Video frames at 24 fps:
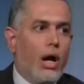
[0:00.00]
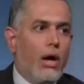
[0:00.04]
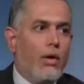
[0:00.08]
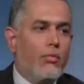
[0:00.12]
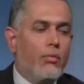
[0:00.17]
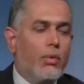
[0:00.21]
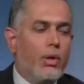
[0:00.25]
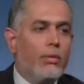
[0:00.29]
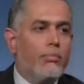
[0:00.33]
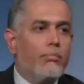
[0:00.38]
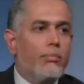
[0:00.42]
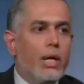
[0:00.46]

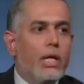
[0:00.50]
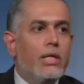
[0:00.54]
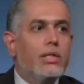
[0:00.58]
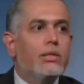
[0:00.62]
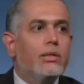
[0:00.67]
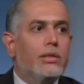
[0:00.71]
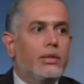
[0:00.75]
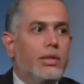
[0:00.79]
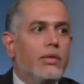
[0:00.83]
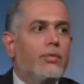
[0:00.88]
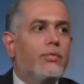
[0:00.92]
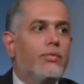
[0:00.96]
one
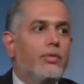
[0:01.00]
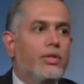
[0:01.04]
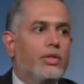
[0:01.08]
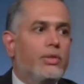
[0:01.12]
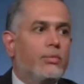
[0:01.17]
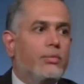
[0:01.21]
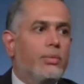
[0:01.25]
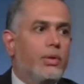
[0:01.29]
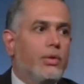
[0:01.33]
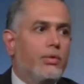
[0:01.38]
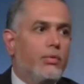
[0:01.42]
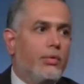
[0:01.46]
major difference
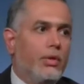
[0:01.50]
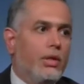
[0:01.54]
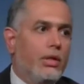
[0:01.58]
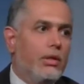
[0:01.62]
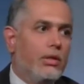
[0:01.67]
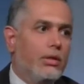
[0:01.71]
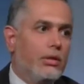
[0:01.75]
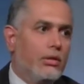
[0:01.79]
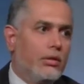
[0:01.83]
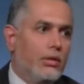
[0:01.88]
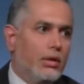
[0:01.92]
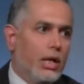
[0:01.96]
between
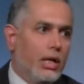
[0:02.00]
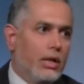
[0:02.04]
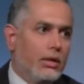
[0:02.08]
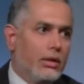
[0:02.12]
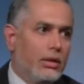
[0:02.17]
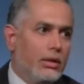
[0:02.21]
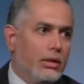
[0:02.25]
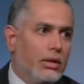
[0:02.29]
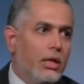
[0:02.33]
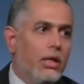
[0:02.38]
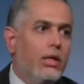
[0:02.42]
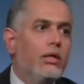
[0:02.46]
the
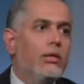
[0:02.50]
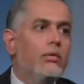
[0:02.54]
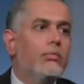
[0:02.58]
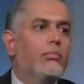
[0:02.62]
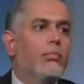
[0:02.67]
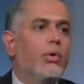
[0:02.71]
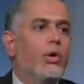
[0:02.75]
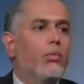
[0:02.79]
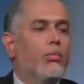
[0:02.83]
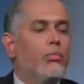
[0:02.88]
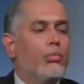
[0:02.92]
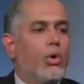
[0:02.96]
United Kingdom
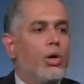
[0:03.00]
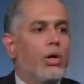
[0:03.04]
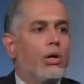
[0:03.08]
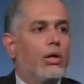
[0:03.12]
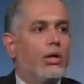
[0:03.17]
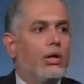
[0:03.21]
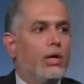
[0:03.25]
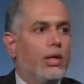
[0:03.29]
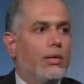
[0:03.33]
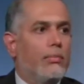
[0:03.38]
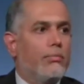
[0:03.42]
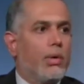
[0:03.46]

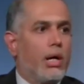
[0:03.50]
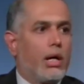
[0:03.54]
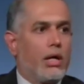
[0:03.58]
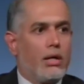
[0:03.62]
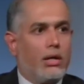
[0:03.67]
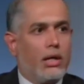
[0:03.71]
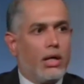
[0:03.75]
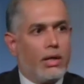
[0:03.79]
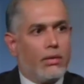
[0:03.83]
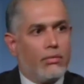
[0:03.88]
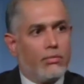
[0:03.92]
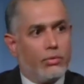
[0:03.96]
model and
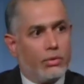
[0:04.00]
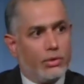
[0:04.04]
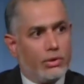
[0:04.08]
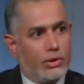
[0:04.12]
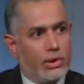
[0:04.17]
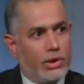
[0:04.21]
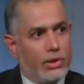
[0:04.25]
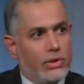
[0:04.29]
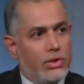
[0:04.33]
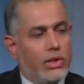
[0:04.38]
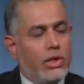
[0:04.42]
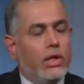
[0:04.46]
paradigm
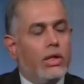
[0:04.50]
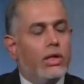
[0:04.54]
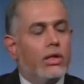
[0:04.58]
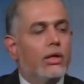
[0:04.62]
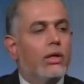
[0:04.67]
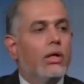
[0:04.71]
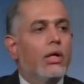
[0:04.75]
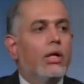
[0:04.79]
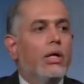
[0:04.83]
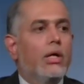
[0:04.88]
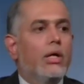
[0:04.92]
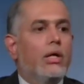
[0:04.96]
versus here,